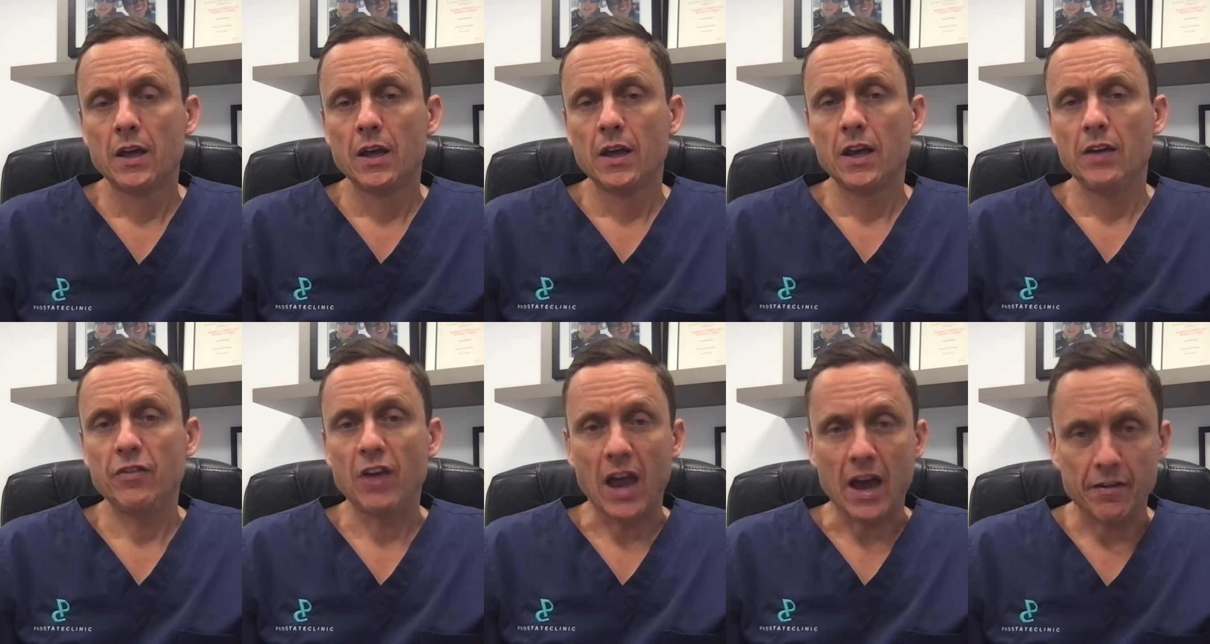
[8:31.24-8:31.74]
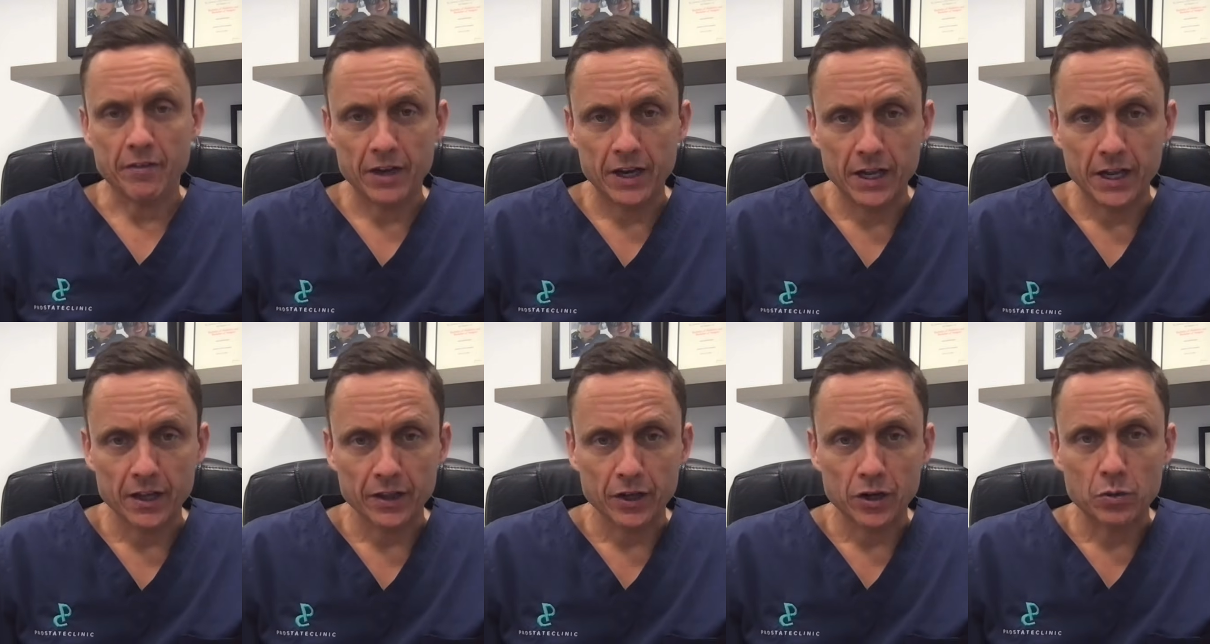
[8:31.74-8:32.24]
If you have any
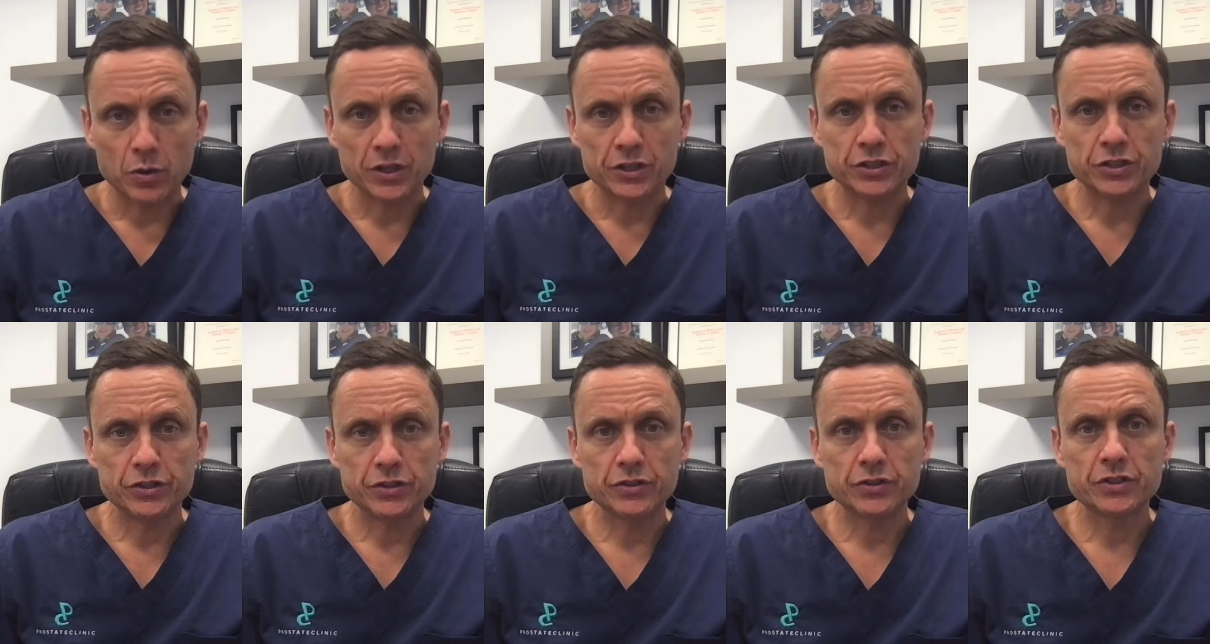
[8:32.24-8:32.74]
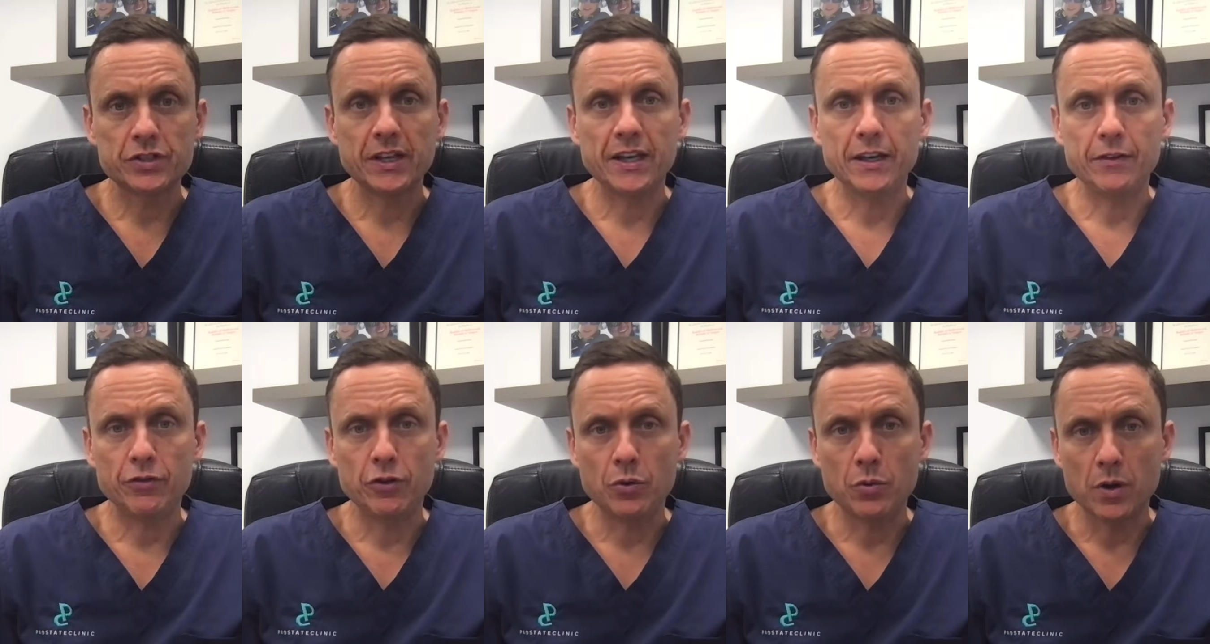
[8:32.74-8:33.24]
other questions,
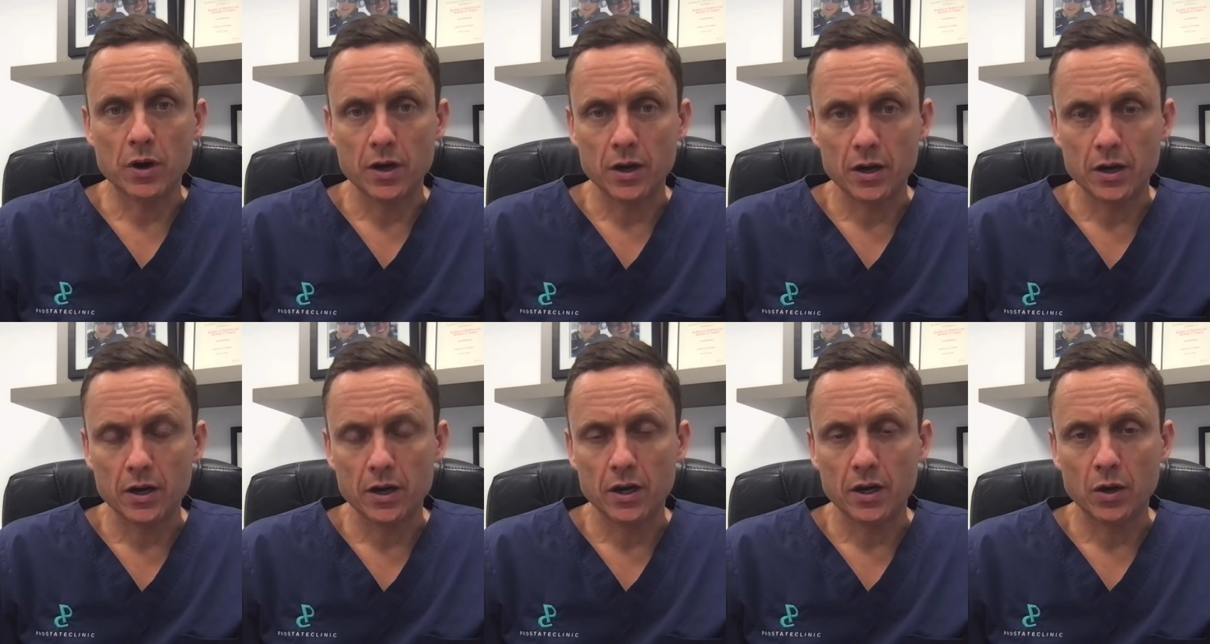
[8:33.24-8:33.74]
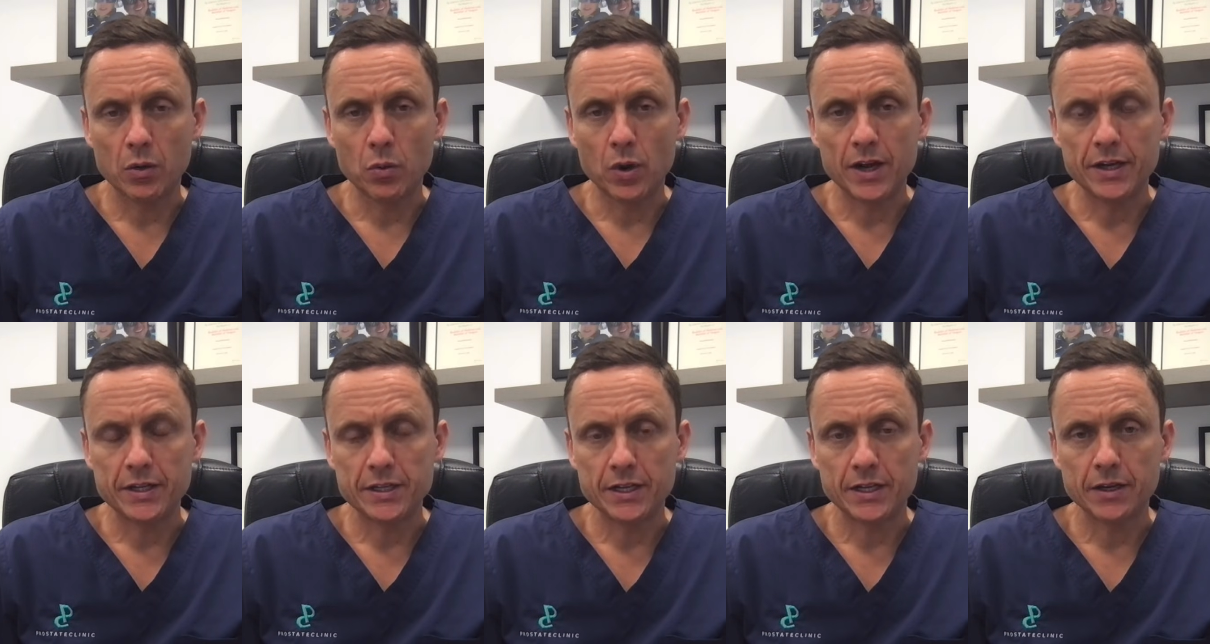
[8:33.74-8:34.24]
if you are
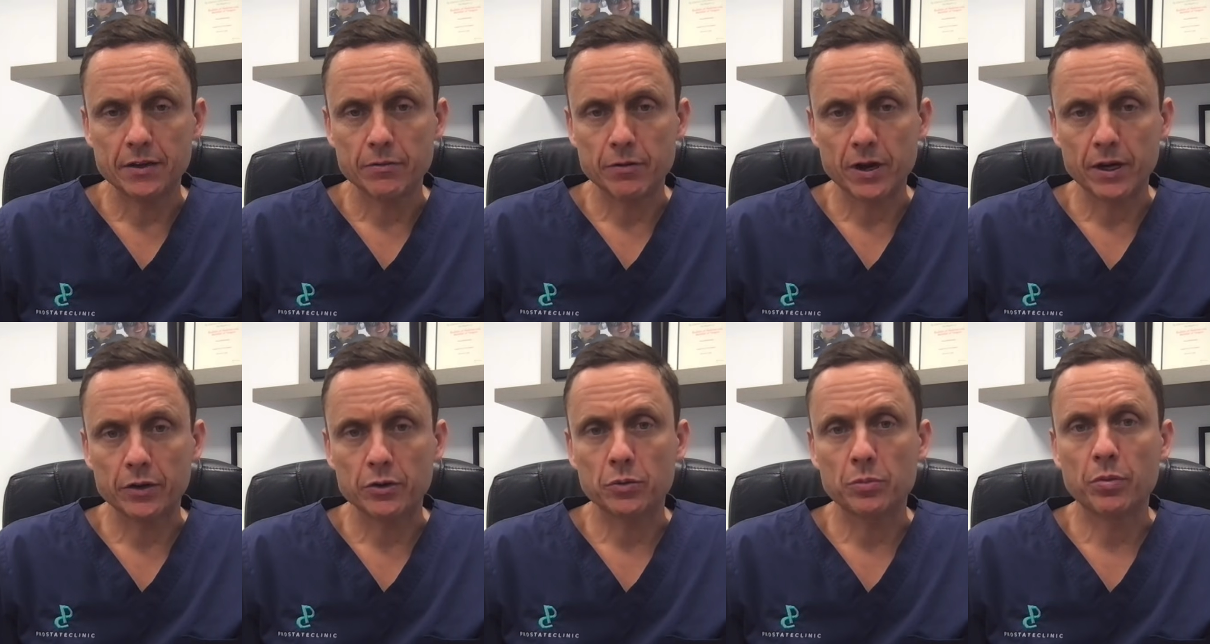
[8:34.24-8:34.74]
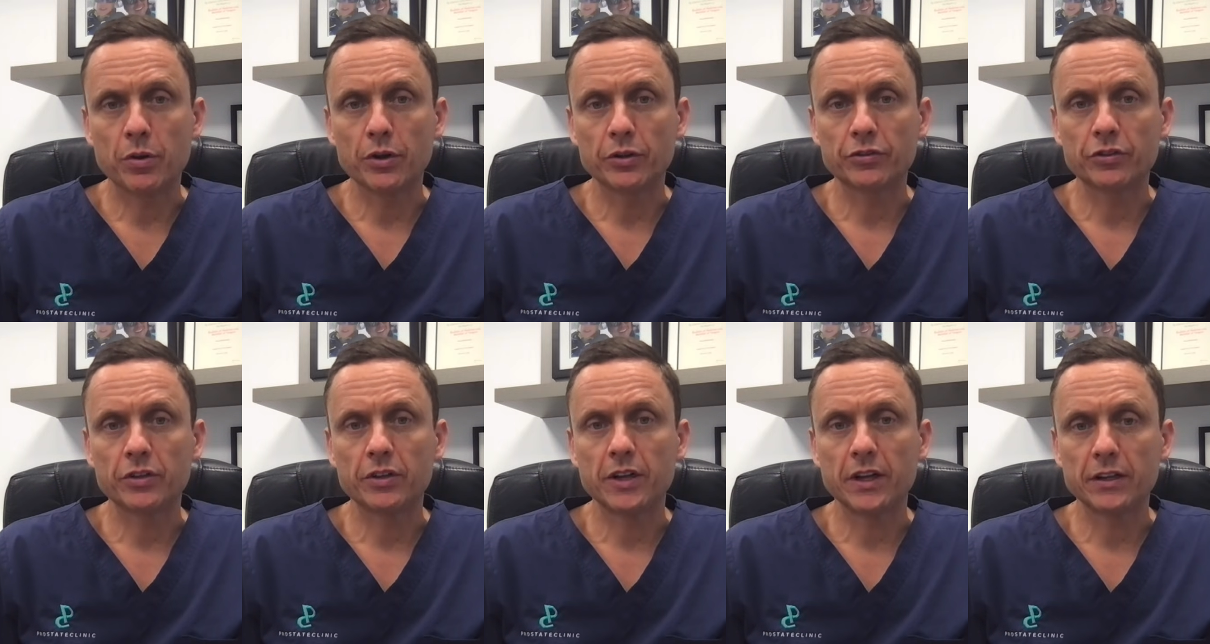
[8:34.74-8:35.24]
awaiting a radical
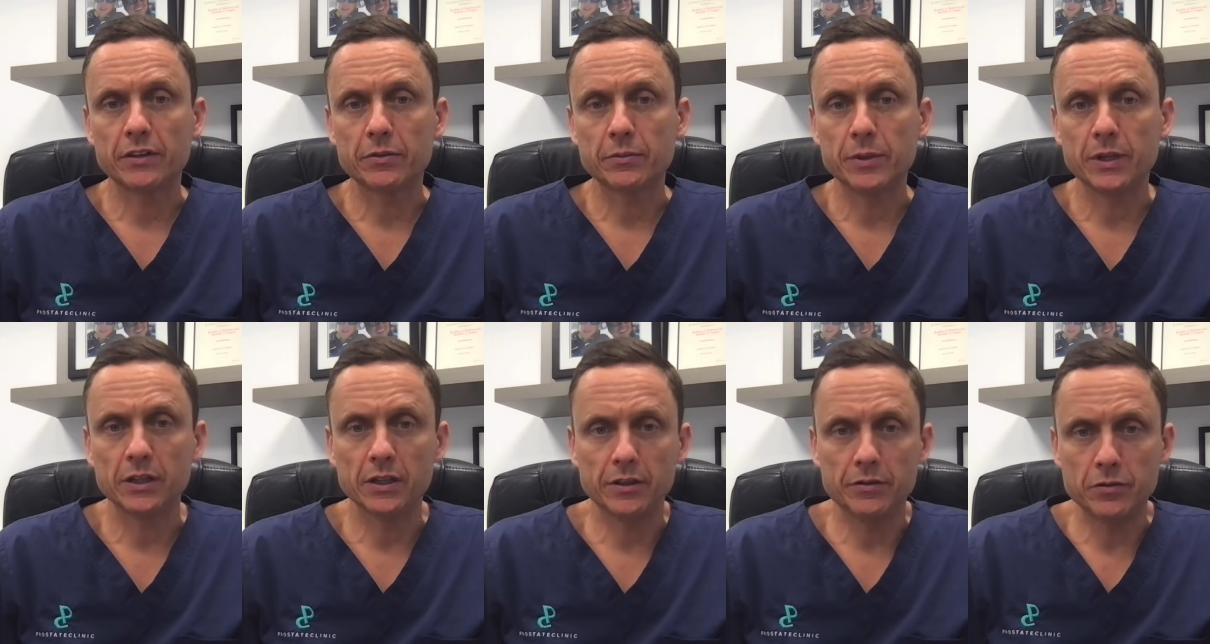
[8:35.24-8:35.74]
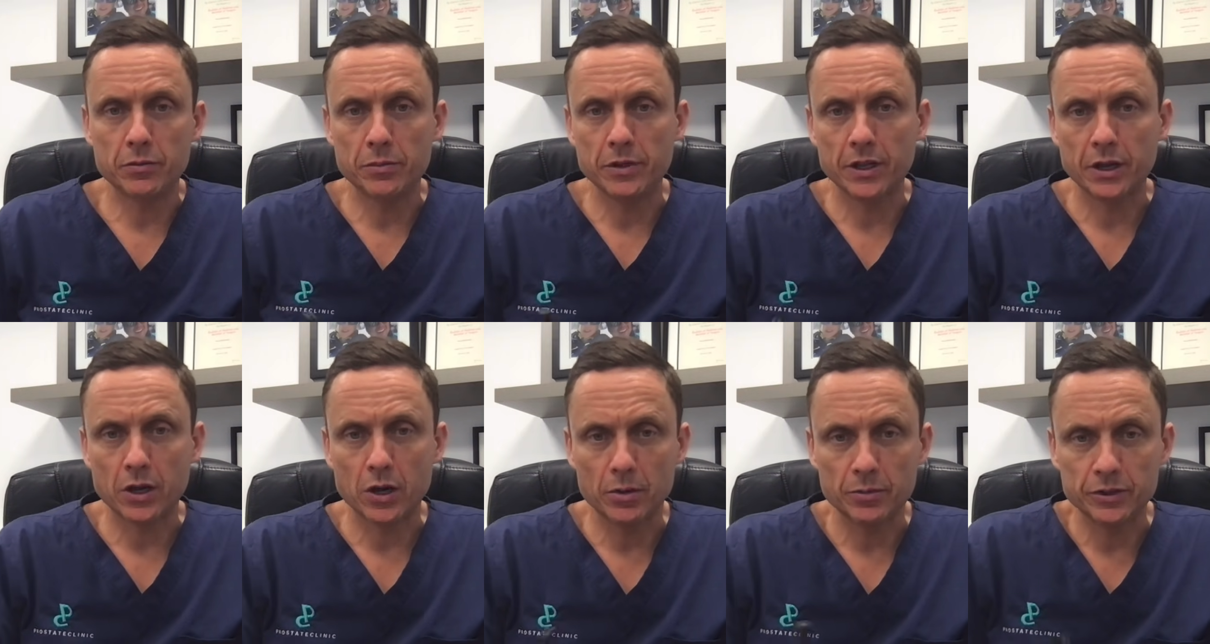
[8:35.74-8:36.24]
prostatectomy, leave them in the
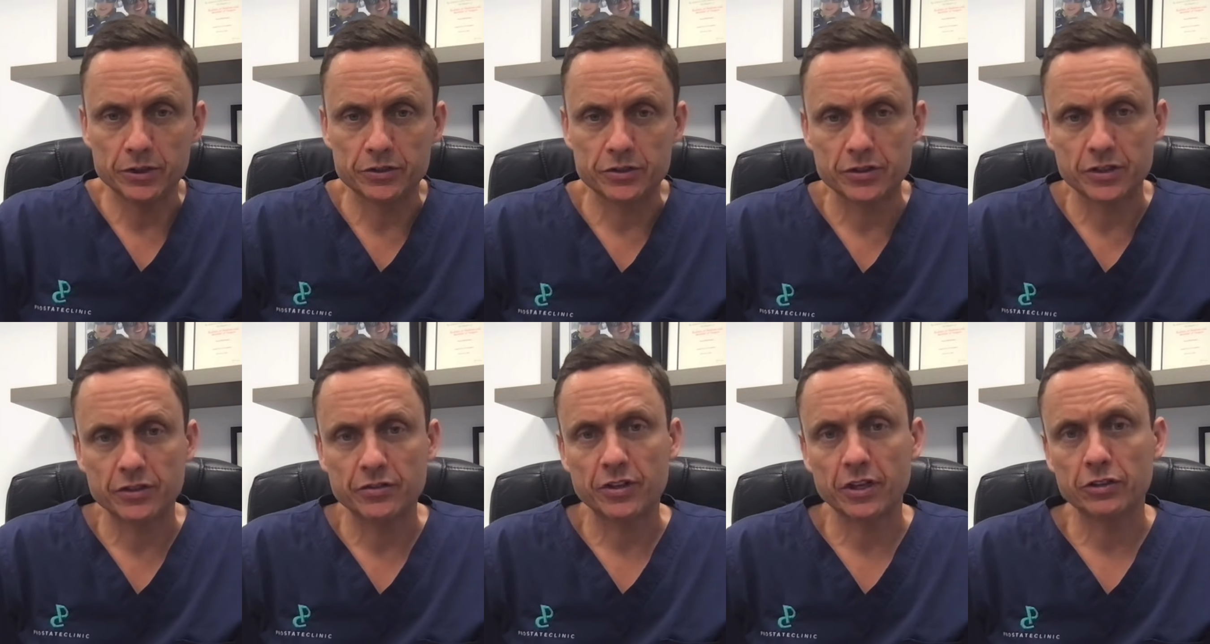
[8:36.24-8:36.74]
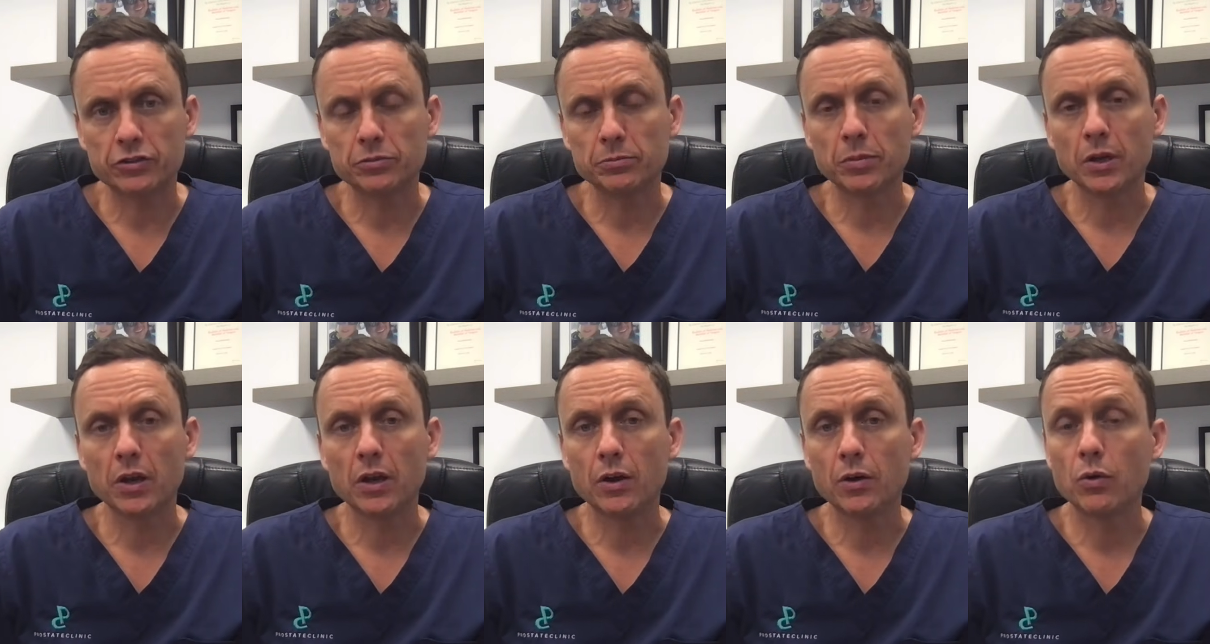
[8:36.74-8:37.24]
comments section
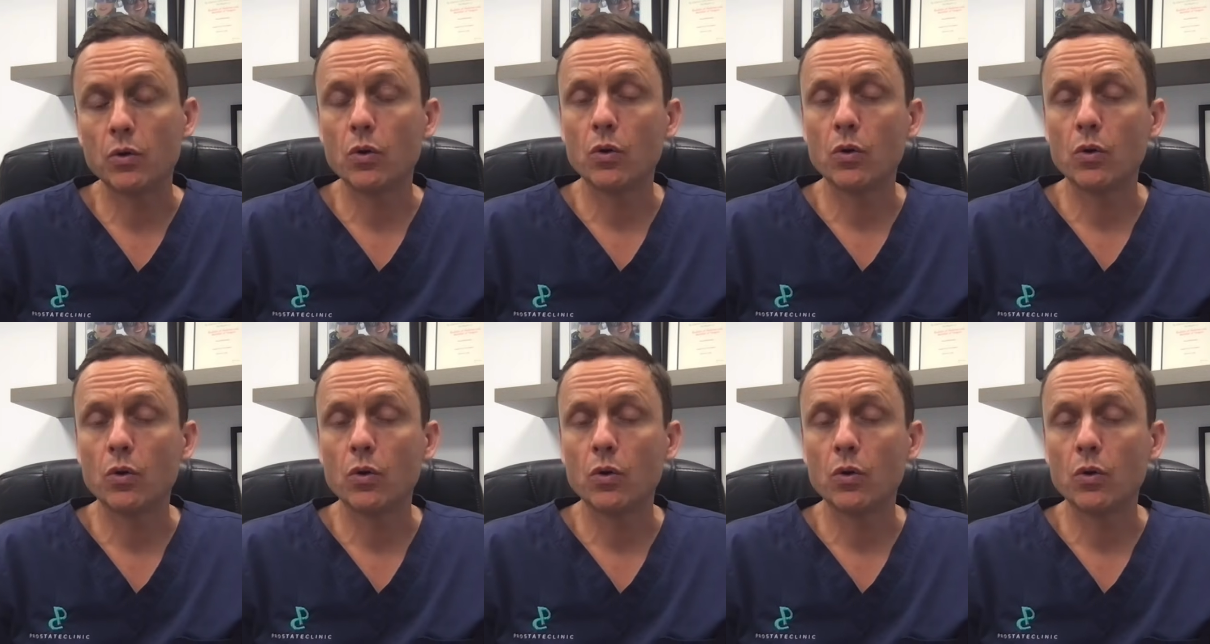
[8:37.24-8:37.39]
below,